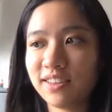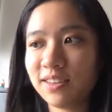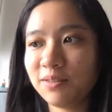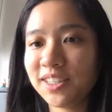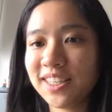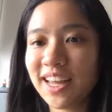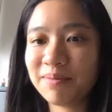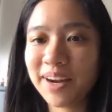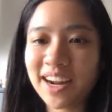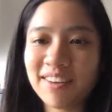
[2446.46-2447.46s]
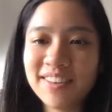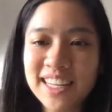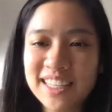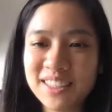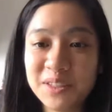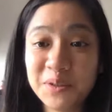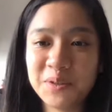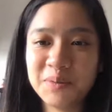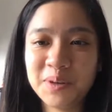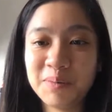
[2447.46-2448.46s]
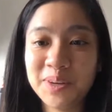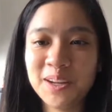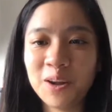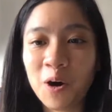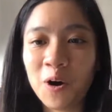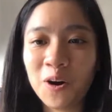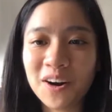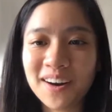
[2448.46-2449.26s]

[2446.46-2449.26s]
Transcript: was that my cover letters used to be a bit long.